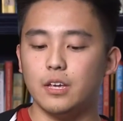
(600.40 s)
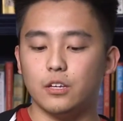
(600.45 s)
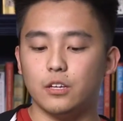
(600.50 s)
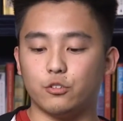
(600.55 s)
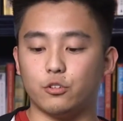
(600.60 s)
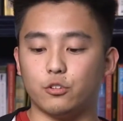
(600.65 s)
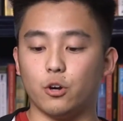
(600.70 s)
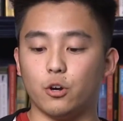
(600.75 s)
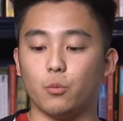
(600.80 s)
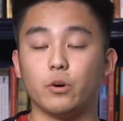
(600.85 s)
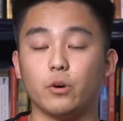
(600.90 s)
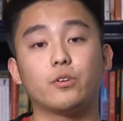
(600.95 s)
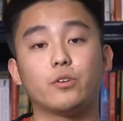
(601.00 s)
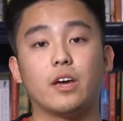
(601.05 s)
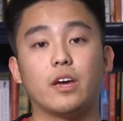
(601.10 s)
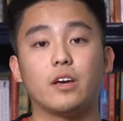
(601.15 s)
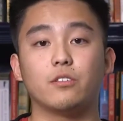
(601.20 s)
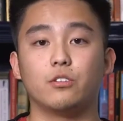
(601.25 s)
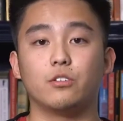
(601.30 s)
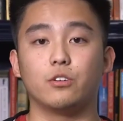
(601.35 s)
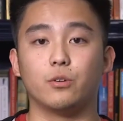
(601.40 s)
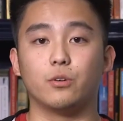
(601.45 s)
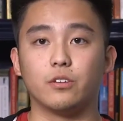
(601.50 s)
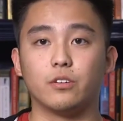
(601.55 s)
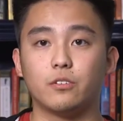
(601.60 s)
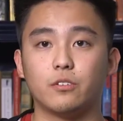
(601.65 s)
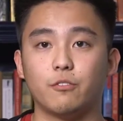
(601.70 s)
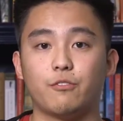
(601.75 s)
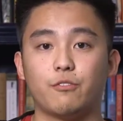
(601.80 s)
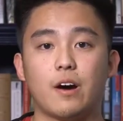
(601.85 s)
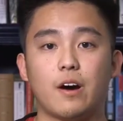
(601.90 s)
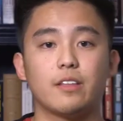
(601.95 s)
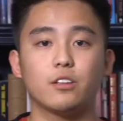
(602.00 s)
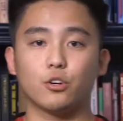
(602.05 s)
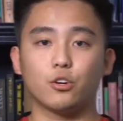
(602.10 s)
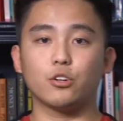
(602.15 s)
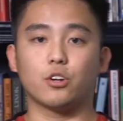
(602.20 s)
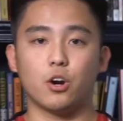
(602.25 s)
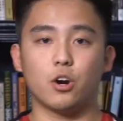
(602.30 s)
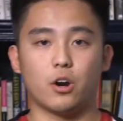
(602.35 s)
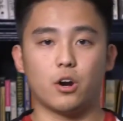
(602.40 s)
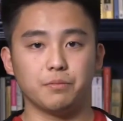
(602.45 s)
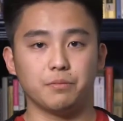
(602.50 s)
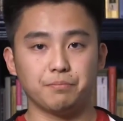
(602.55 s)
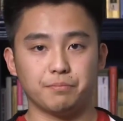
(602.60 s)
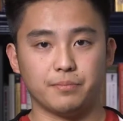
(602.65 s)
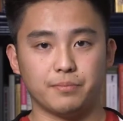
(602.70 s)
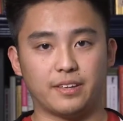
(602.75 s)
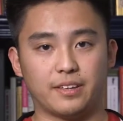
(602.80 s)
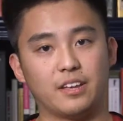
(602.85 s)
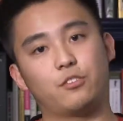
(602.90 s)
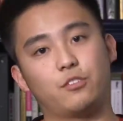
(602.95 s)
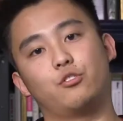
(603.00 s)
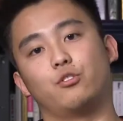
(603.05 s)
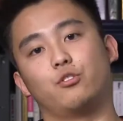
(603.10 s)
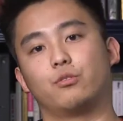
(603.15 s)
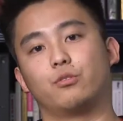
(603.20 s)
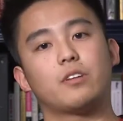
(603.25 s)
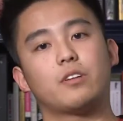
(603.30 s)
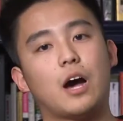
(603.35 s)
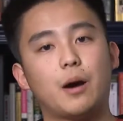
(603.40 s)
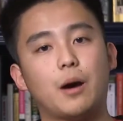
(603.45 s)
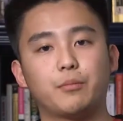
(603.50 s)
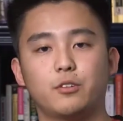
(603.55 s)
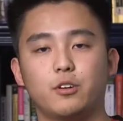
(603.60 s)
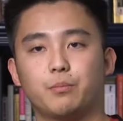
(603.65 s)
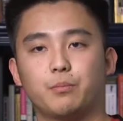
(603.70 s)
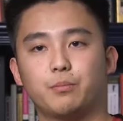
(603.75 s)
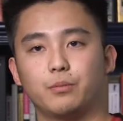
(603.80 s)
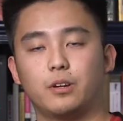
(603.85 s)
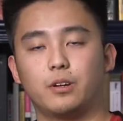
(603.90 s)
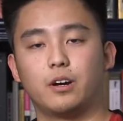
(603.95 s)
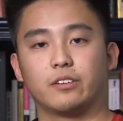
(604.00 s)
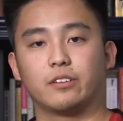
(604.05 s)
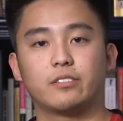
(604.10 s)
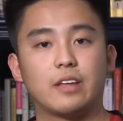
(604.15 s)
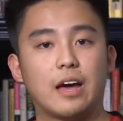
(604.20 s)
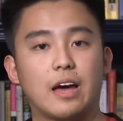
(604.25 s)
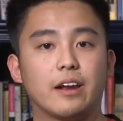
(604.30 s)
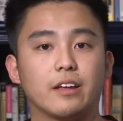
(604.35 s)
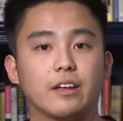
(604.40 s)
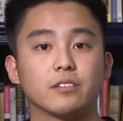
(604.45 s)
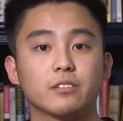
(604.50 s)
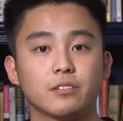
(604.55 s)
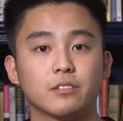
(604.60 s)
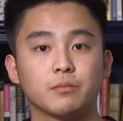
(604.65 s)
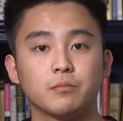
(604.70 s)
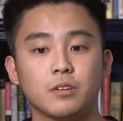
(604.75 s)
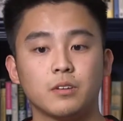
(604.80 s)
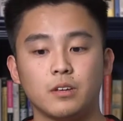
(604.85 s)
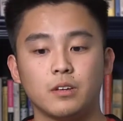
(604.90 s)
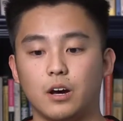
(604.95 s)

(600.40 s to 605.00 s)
So what you can do is find a good card that gets you the top tier status,